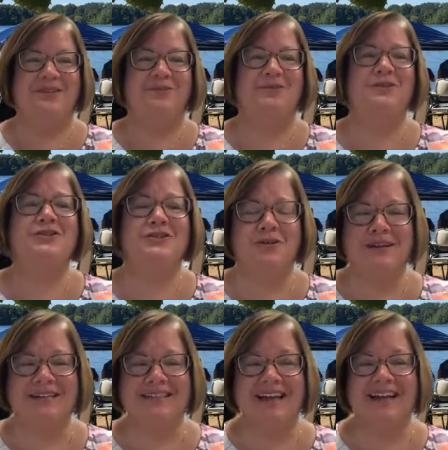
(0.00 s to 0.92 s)
We're so
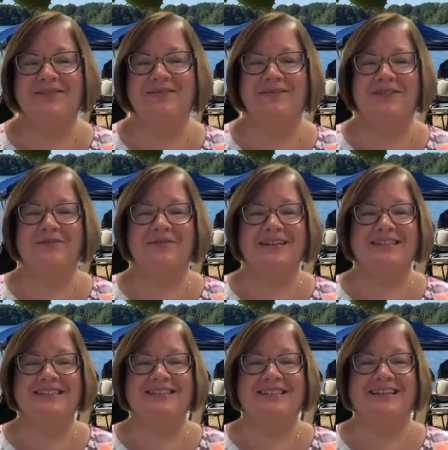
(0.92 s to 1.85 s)
excited for the
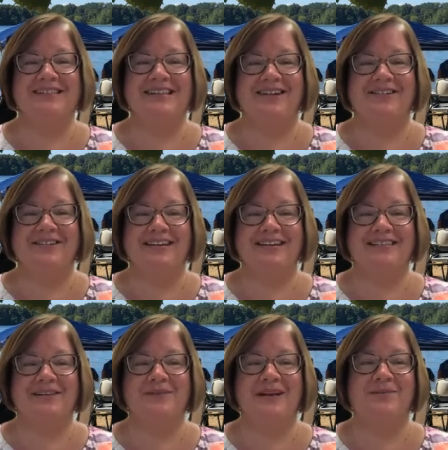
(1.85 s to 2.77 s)
races on Saturday,
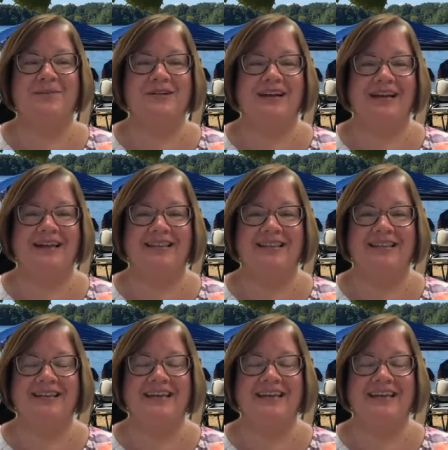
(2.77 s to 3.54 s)
September 9th.